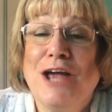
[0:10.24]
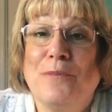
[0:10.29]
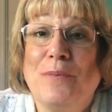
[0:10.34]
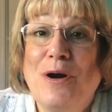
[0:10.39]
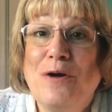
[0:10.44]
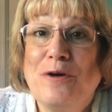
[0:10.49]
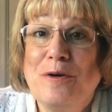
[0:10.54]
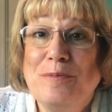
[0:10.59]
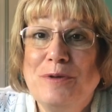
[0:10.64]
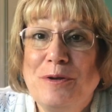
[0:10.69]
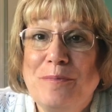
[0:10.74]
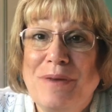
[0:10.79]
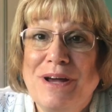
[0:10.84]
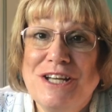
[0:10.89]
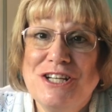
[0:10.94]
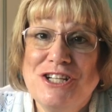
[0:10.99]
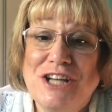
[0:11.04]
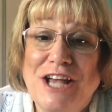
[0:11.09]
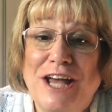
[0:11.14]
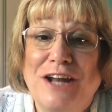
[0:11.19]
welcome to my
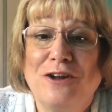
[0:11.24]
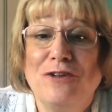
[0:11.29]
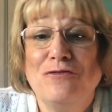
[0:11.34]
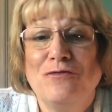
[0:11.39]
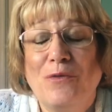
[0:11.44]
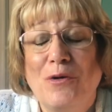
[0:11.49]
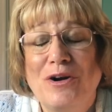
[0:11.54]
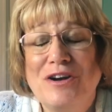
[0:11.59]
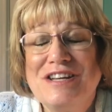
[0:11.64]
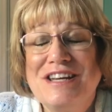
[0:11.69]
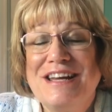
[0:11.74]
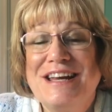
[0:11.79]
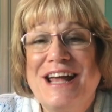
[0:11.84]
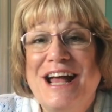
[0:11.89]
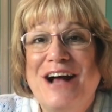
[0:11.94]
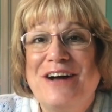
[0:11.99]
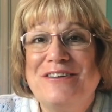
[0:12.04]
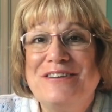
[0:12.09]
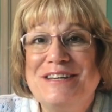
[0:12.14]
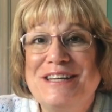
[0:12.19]
channel, 14
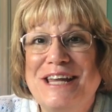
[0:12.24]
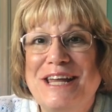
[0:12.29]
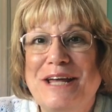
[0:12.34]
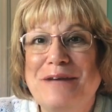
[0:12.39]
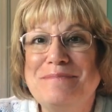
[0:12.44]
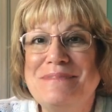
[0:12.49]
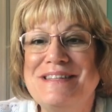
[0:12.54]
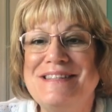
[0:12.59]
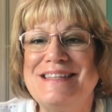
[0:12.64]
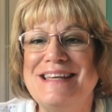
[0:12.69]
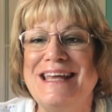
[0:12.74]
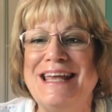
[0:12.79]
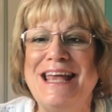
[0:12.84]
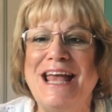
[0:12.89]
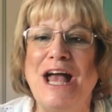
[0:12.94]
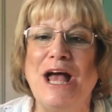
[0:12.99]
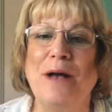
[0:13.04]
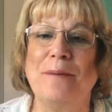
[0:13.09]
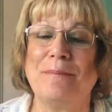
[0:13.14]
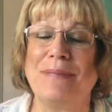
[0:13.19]
Count DMC.
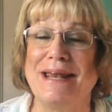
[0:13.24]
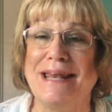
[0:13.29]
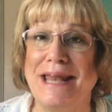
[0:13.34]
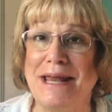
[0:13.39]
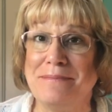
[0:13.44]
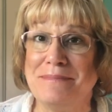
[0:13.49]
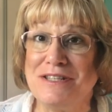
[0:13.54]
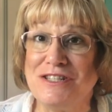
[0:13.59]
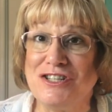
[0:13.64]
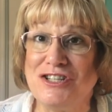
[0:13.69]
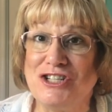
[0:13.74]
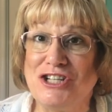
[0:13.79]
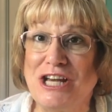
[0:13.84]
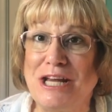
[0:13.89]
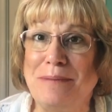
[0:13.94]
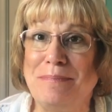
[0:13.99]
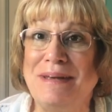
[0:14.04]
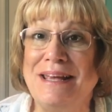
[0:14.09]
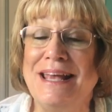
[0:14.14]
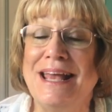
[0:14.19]
My name is
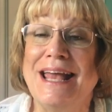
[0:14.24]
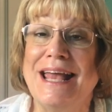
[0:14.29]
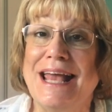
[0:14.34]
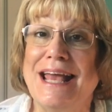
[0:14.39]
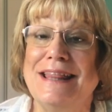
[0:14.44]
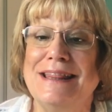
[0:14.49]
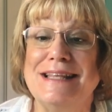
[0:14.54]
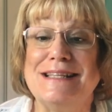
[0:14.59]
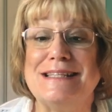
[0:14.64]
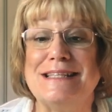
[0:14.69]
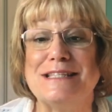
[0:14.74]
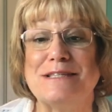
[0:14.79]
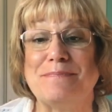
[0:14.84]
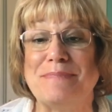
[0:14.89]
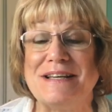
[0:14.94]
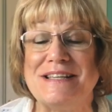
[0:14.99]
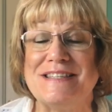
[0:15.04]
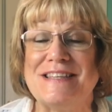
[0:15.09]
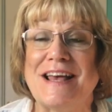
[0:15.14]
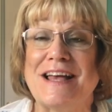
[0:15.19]
Jamie, and this is
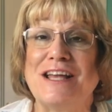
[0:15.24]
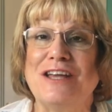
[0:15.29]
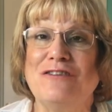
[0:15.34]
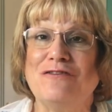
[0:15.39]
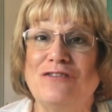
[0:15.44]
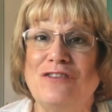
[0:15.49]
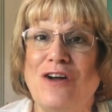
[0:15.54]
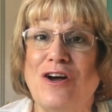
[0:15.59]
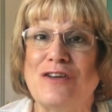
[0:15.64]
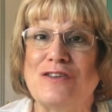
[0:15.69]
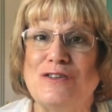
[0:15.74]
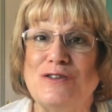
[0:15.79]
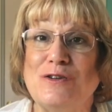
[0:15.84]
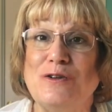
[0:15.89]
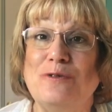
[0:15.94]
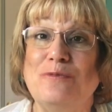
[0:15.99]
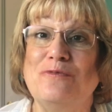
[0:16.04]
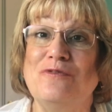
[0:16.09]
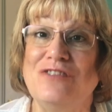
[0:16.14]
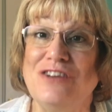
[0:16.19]
my second
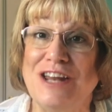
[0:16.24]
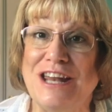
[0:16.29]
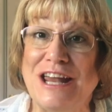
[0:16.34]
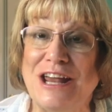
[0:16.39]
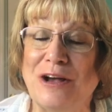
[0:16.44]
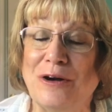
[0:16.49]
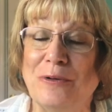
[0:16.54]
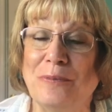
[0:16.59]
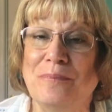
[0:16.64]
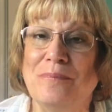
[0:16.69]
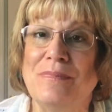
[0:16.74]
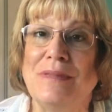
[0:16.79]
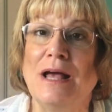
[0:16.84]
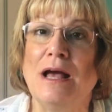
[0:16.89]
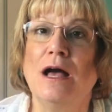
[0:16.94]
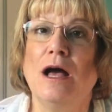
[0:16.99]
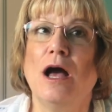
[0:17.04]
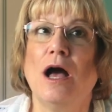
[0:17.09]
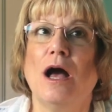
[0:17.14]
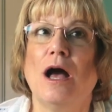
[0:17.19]
FlossTube video.
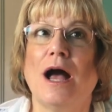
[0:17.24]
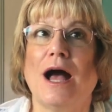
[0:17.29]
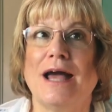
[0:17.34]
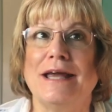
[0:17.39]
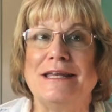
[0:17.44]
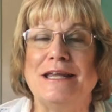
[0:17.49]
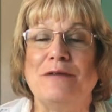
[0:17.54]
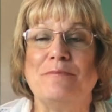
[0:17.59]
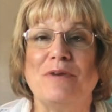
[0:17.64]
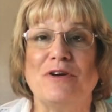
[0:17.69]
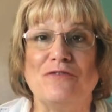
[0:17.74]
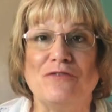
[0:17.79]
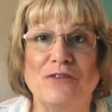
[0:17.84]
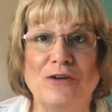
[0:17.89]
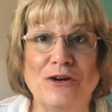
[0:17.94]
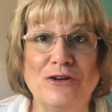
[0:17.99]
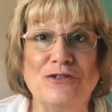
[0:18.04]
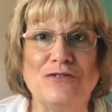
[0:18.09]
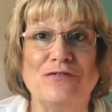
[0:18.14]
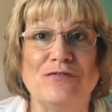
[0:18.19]
I did my
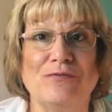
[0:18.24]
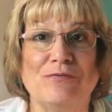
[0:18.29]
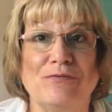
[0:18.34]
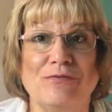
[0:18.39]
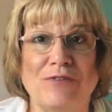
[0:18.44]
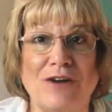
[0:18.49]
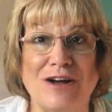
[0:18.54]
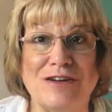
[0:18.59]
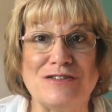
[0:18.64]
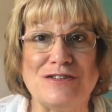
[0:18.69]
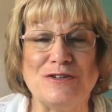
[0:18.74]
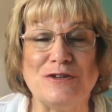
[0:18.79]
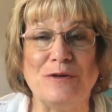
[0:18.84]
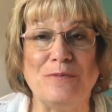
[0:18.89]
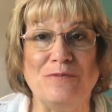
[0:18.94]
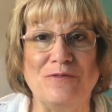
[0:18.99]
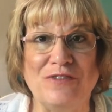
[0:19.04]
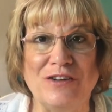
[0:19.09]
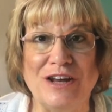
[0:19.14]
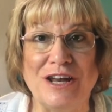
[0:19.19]
first FlossTube
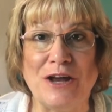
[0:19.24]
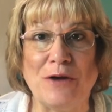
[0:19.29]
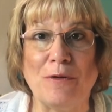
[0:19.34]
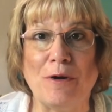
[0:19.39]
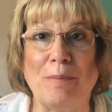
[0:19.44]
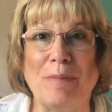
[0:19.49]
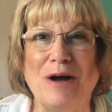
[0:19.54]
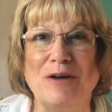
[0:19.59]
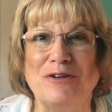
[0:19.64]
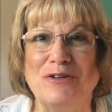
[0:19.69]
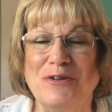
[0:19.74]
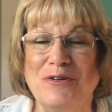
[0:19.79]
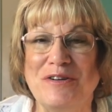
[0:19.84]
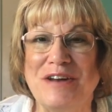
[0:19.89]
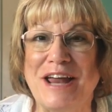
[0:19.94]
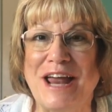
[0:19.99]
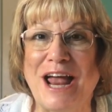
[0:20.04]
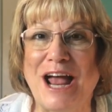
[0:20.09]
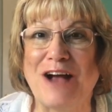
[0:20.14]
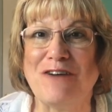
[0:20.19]
video about
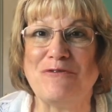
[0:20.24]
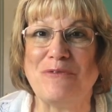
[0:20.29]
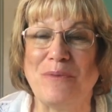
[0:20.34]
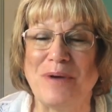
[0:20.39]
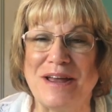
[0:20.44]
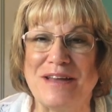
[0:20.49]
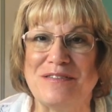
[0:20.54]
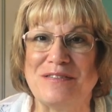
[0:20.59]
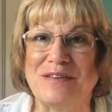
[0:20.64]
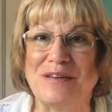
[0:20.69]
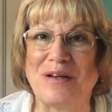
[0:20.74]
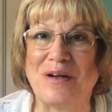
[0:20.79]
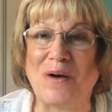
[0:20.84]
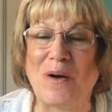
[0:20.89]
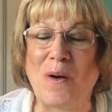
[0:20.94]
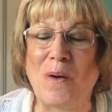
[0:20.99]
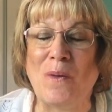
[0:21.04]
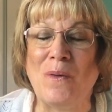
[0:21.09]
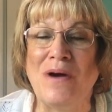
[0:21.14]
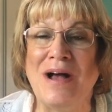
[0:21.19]
2.5 weeks
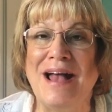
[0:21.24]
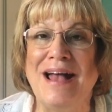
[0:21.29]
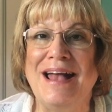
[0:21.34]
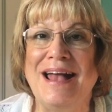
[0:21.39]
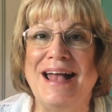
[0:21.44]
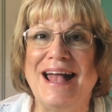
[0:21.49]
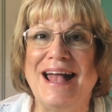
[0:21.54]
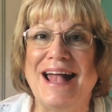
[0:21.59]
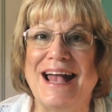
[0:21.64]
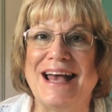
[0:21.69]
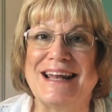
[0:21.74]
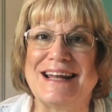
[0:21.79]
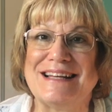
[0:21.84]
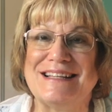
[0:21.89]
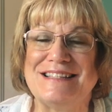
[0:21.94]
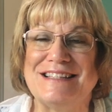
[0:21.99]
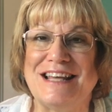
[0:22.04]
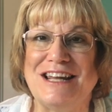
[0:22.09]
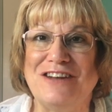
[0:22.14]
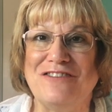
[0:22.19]
ago, and I
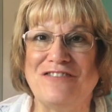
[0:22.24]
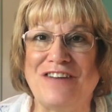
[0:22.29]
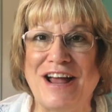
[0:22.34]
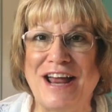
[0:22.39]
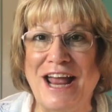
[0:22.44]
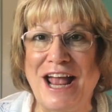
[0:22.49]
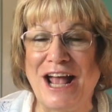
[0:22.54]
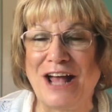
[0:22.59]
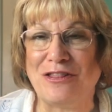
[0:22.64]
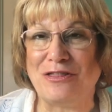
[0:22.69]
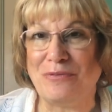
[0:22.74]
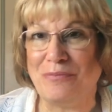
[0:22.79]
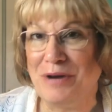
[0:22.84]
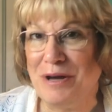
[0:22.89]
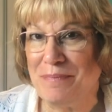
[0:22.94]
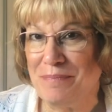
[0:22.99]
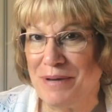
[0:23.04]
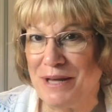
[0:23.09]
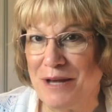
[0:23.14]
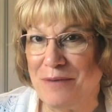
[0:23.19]
said if I had
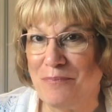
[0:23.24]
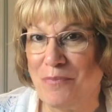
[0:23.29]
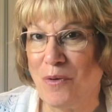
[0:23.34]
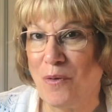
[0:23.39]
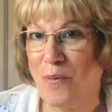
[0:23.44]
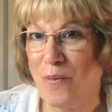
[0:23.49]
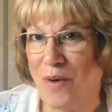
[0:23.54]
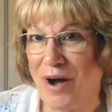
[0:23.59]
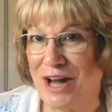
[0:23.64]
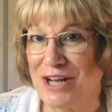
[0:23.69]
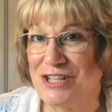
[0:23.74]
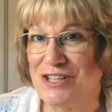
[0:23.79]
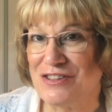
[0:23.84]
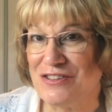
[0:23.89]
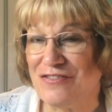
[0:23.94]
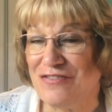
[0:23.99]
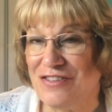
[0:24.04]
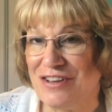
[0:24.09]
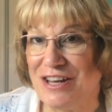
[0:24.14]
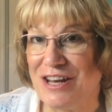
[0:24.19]
3 people watch
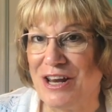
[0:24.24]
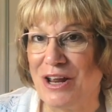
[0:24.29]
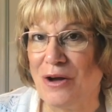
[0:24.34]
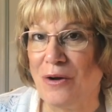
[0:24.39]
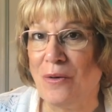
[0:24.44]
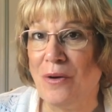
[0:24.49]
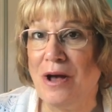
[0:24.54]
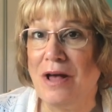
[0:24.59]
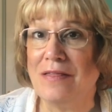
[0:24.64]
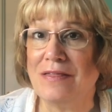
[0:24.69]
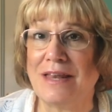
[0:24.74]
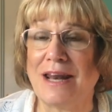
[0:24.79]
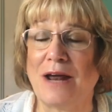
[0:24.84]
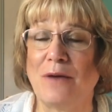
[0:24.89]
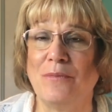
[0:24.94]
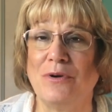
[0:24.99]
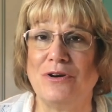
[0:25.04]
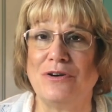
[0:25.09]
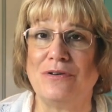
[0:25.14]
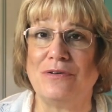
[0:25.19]
the video, that I
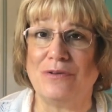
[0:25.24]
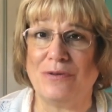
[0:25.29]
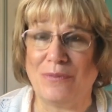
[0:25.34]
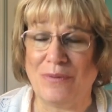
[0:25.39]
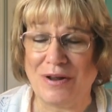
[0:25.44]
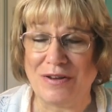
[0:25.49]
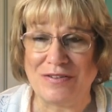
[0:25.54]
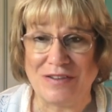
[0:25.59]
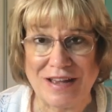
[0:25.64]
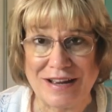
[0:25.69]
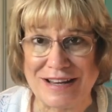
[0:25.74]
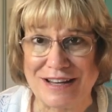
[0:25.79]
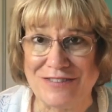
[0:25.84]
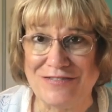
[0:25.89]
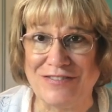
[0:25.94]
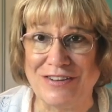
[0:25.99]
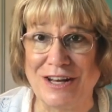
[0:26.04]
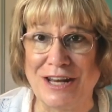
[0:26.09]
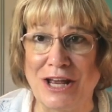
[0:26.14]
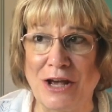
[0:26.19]
would do a
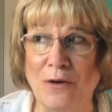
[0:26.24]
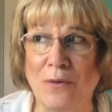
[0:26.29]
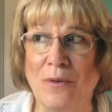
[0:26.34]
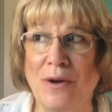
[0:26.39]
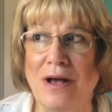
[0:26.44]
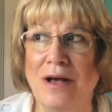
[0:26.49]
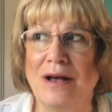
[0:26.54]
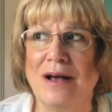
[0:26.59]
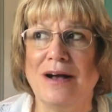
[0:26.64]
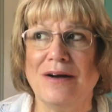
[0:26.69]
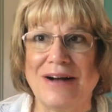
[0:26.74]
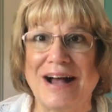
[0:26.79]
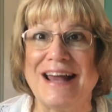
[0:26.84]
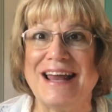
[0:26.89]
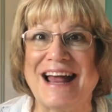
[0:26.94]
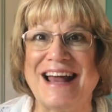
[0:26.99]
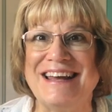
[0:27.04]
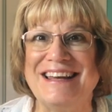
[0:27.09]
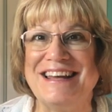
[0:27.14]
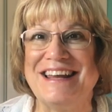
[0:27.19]
second video.
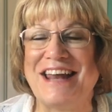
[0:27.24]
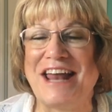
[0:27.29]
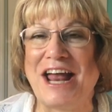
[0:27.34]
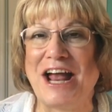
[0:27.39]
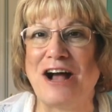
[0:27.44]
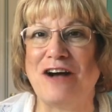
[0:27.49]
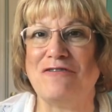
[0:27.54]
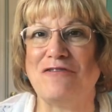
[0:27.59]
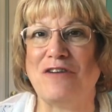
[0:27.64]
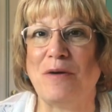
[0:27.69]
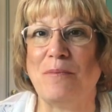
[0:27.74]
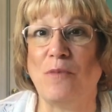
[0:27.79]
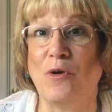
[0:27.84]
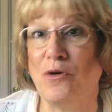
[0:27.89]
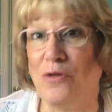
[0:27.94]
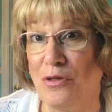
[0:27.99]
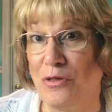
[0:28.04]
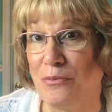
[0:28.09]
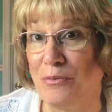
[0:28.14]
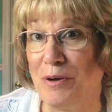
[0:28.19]
I did have more
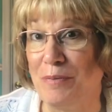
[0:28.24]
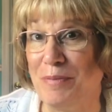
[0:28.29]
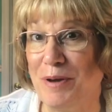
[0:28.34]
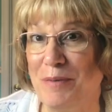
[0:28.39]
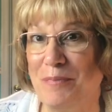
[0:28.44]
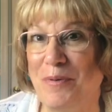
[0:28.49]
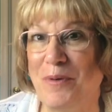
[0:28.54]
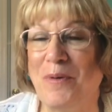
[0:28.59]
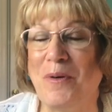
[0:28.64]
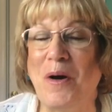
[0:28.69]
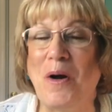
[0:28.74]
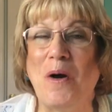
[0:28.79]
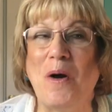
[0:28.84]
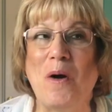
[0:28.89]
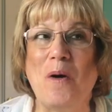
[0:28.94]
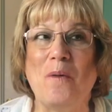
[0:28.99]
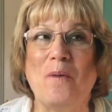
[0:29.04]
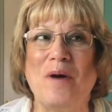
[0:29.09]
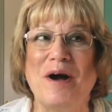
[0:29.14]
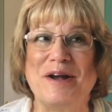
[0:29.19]
than 3 people
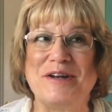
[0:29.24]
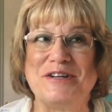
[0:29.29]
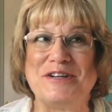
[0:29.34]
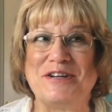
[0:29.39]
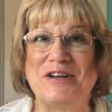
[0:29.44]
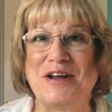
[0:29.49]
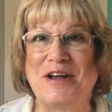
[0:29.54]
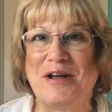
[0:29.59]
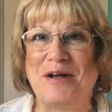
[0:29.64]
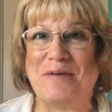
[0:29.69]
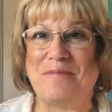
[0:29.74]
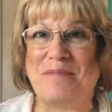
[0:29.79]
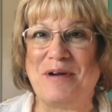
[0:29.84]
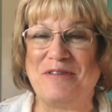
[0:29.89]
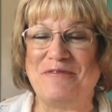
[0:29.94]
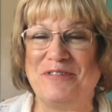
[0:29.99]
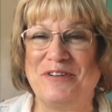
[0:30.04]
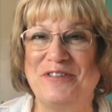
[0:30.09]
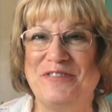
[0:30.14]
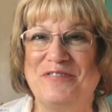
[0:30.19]
watch my
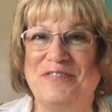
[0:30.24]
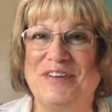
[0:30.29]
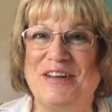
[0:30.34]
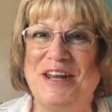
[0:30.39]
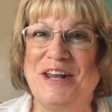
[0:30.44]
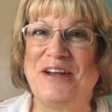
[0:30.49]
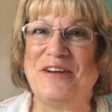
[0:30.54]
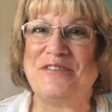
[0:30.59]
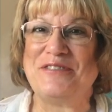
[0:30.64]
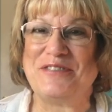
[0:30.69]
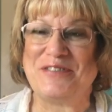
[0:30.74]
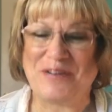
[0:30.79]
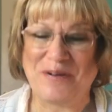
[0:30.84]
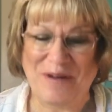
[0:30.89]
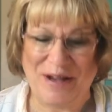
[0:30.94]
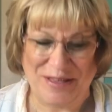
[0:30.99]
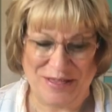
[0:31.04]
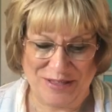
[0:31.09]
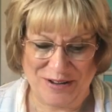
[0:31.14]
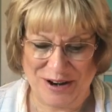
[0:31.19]
first video, so
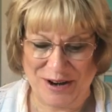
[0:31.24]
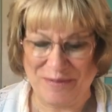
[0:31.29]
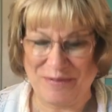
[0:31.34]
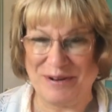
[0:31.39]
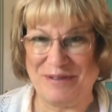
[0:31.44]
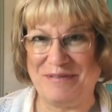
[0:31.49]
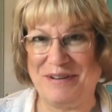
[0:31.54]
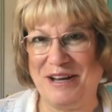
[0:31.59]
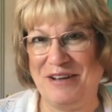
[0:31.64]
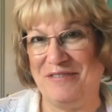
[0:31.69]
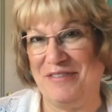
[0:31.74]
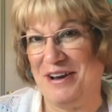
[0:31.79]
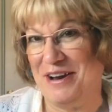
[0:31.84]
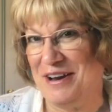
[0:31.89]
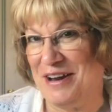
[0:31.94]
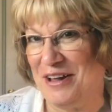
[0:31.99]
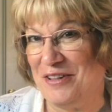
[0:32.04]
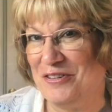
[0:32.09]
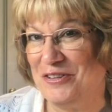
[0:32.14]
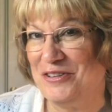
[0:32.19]
I thought I would give it
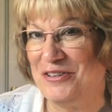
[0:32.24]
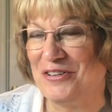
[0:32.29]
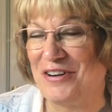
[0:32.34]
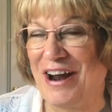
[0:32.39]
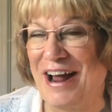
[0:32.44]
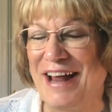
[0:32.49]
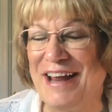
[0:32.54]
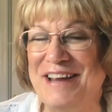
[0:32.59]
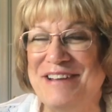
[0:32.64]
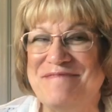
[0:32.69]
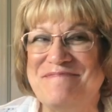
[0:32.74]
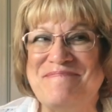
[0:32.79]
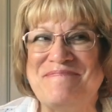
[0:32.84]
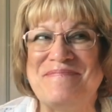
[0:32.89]
another try.